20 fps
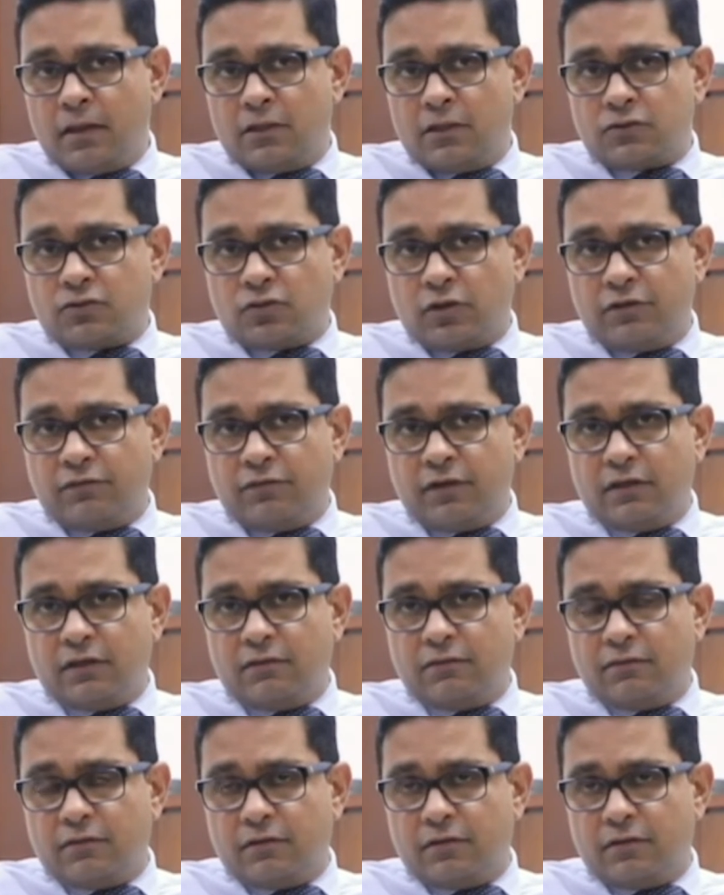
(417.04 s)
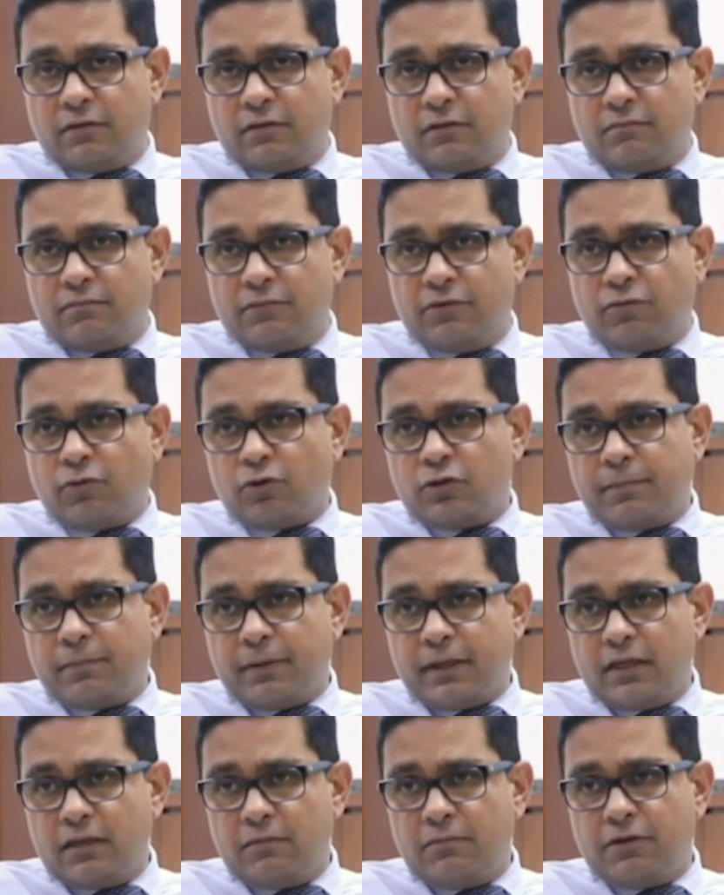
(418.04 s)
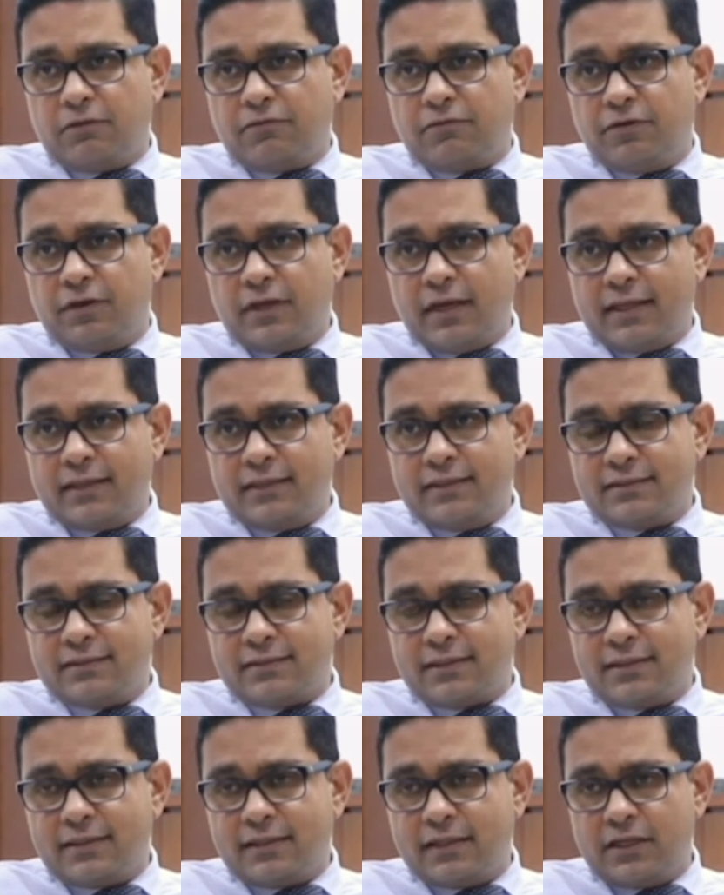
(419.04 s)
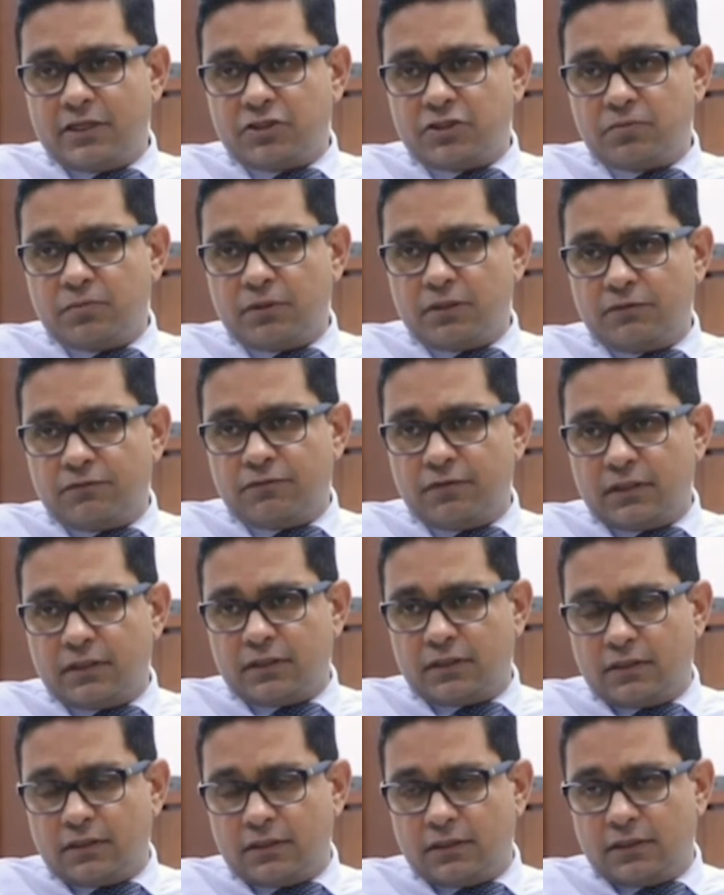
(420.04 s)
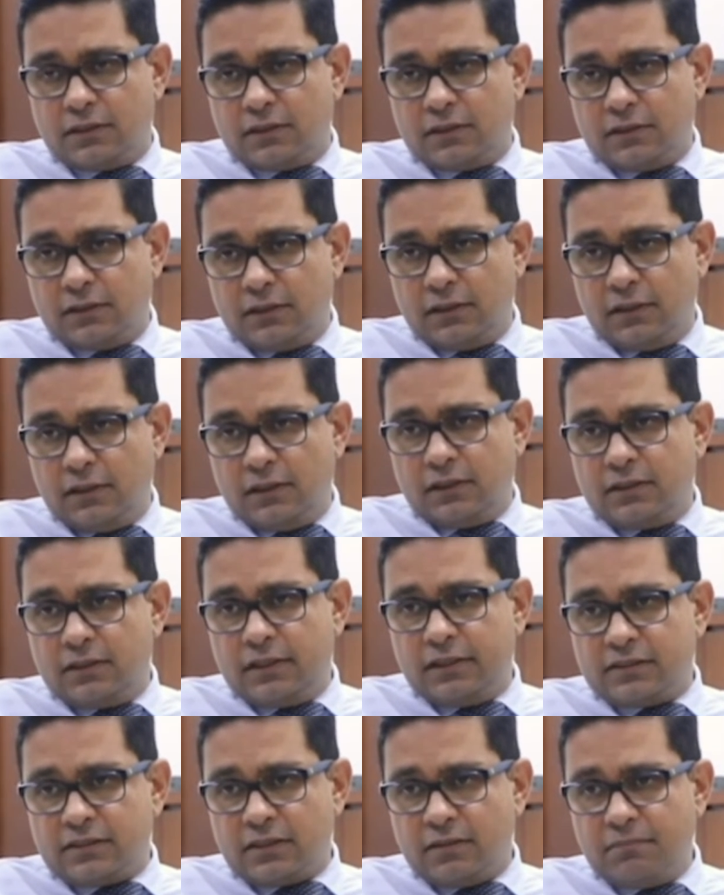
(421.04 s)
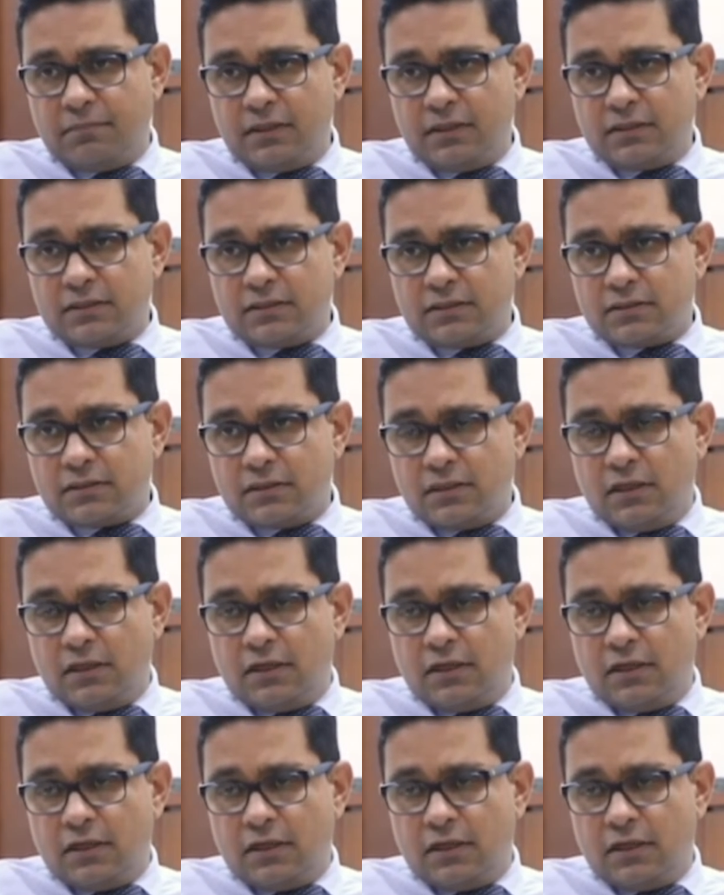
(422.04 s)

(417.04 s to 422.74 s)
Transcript: So even before the pandemic, we had this engagement with the SMEs.